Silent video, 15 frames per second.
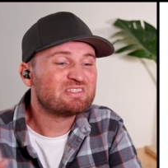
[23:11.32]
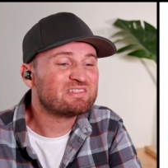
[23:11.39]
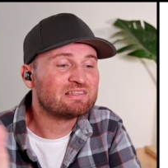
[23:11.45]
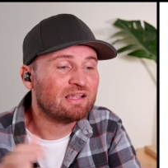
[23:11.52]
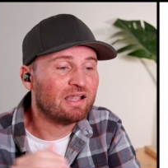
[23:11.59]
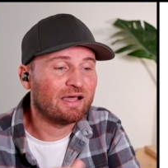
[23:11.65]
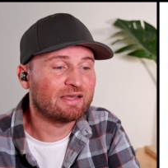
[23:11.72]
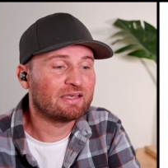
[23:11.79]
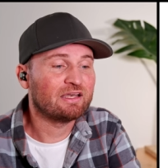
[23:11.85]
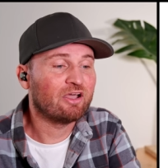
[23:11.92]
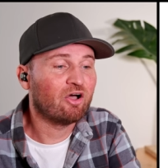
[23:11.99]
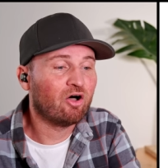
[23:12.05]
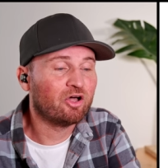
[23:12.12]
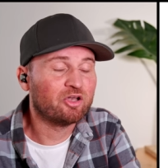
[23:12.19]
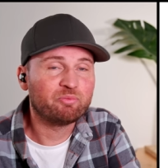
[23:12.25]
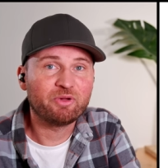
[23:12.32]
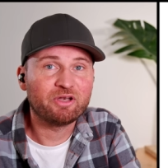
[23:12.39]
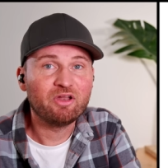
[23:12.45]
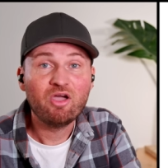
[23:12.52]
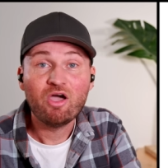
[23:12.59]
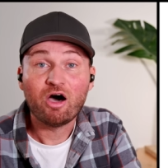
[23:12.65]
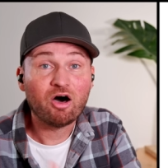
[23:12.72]
slightly odd,
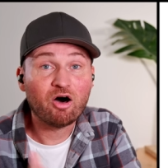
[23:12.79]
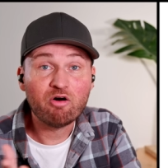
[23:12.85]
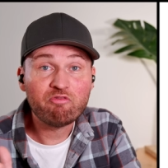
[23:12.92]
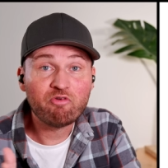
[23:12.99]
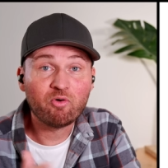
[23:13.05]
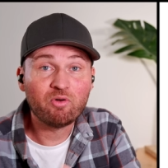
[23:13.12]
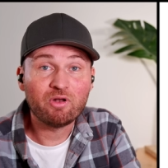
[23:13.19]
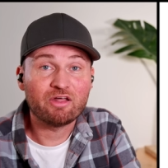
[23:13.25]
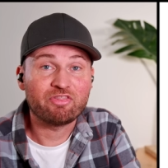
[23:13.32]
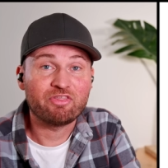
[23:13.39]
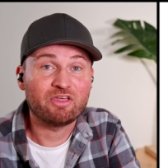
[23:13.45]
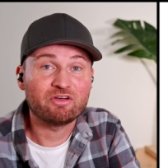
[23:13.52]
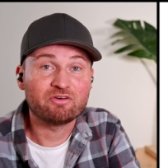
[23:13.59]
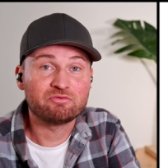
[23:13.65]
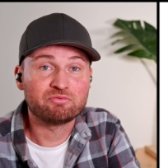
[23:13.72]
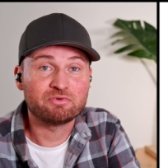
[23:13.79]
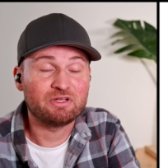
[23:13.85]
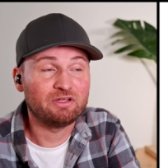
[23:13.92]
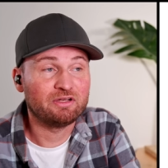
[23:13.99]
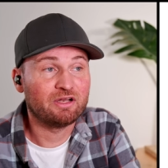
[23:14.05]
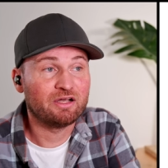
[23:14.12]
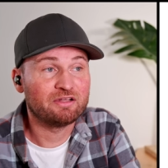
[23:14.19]
but overall, I think a
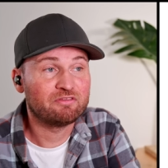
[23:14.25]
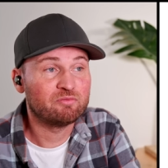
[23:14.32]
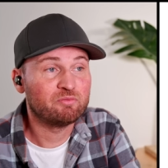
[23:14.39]
really nice